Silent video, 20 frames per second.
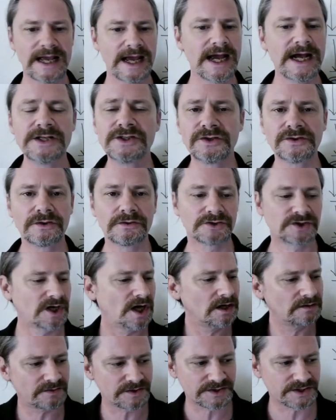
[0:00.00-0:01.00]
Enter those
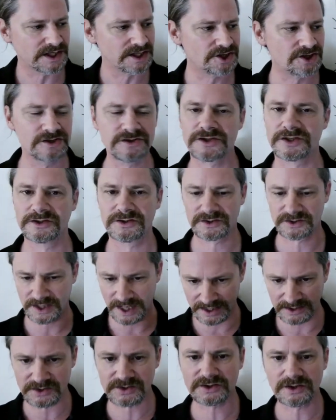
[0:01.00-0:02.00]
conversations and
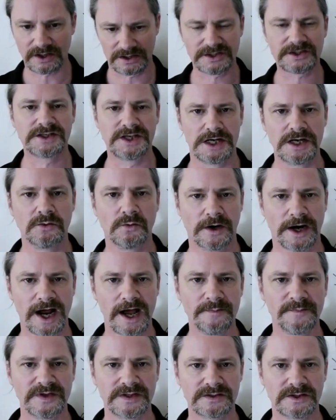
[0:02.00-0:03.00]
and start seeing what
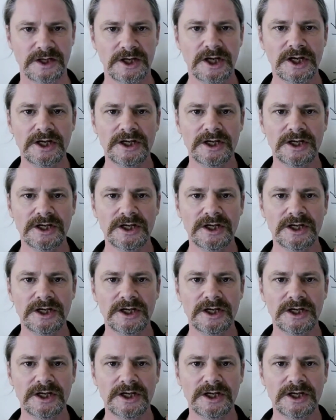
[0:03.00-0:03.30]
happens.